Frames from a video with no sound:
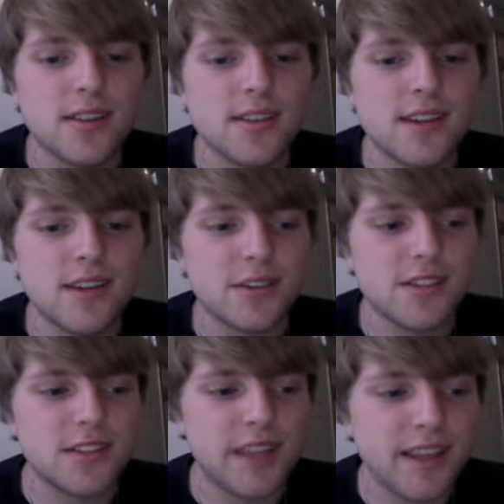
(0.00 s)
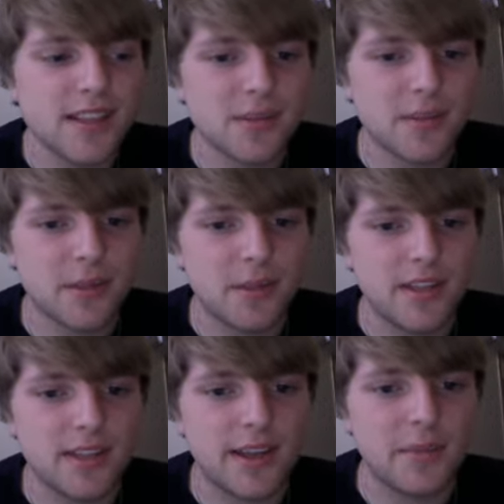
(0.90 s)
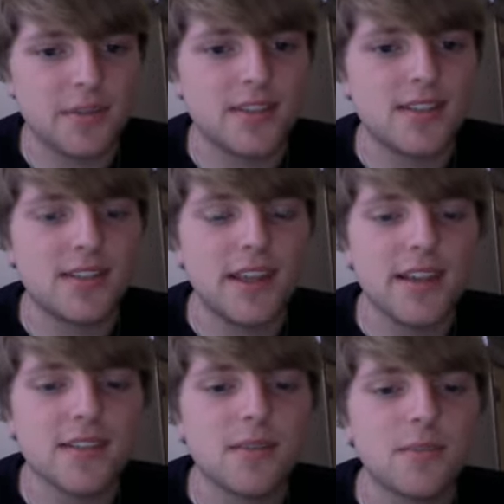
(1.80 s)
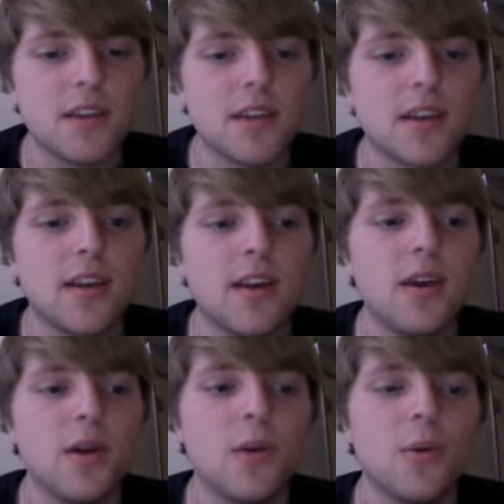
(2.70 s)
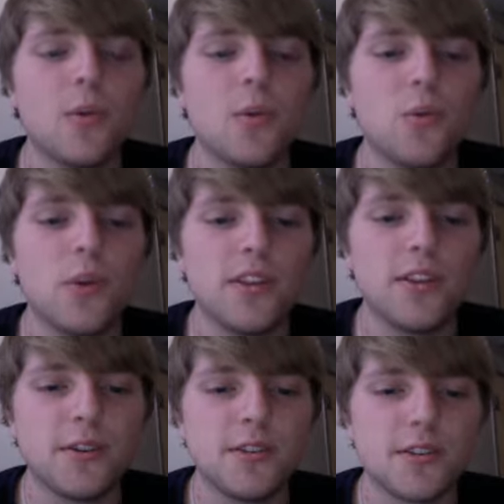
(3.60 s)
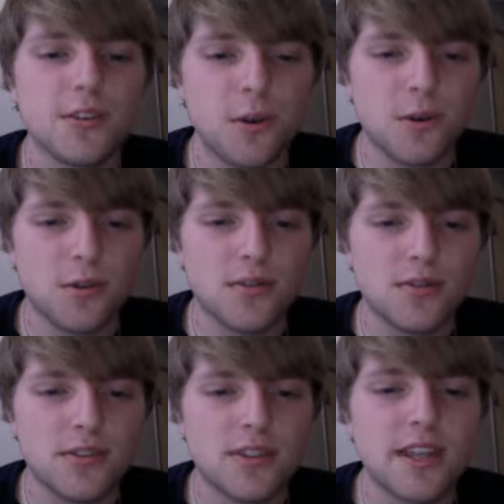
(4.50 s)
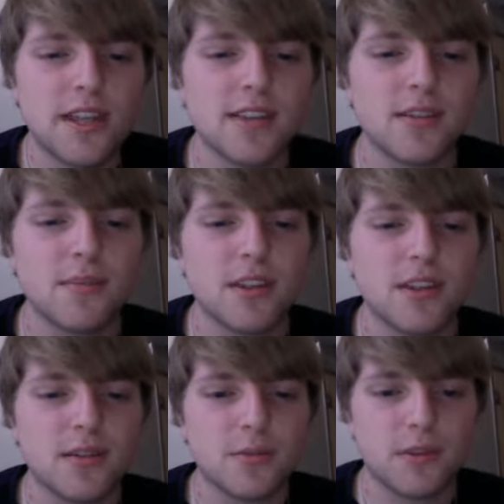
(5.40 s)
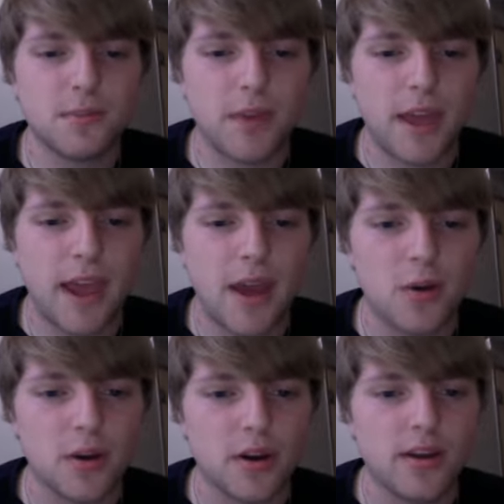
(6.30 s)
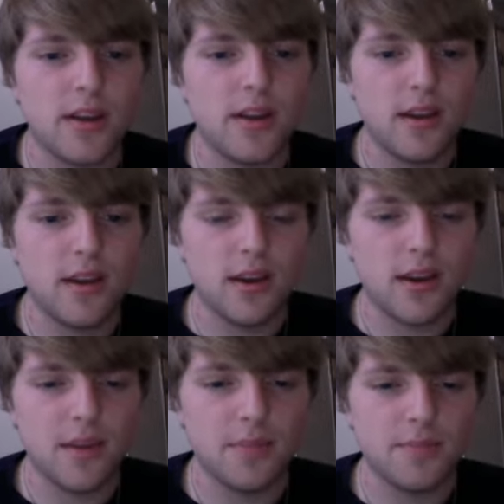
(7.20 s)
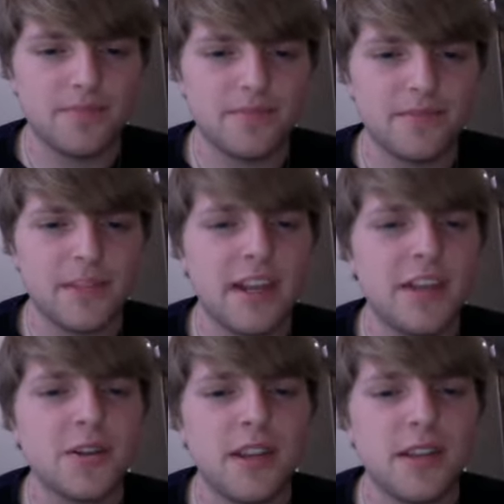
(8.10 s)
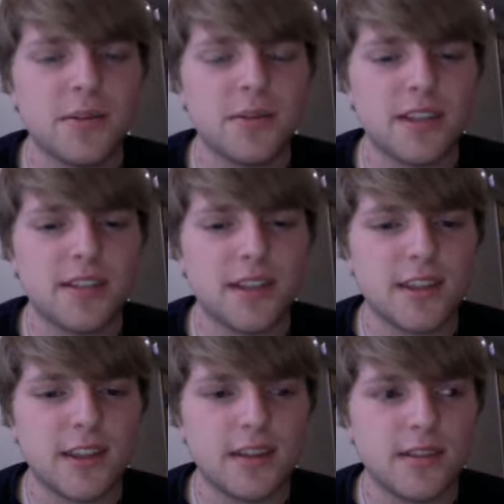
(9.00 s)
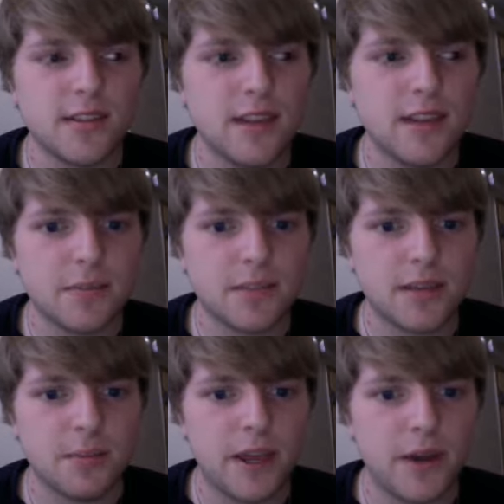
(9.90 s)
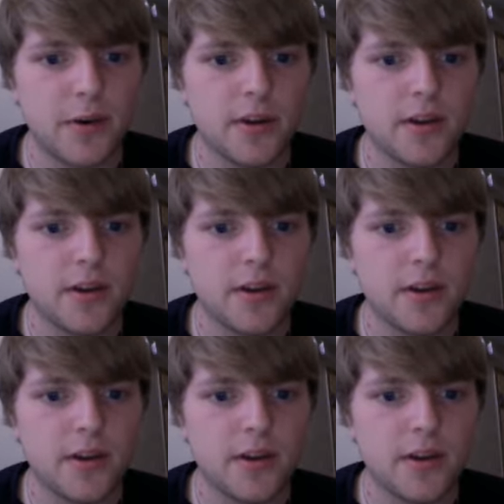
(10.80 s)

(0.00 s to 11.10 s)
It's not just saying something that makes it happen. It's saying something with your soul, or saying something with power. In ancient Egypt, they said that names had power.